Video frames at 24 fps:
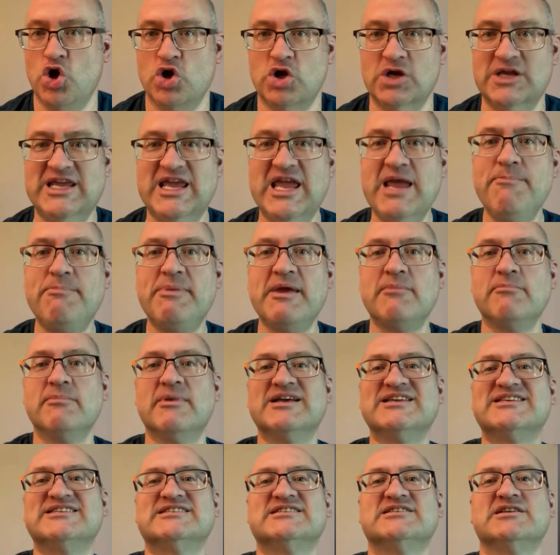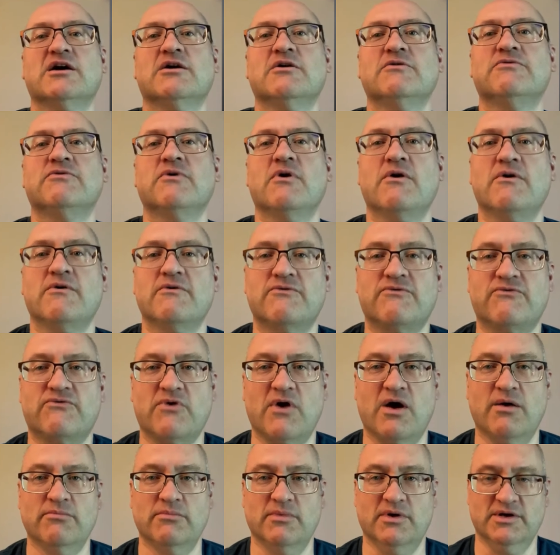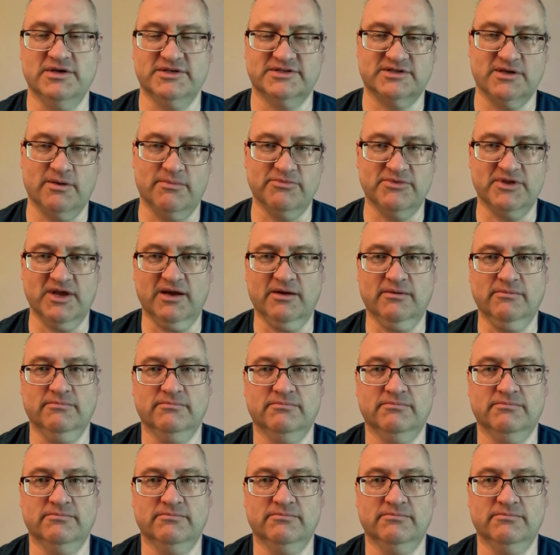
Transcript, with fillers: keeping myself from something.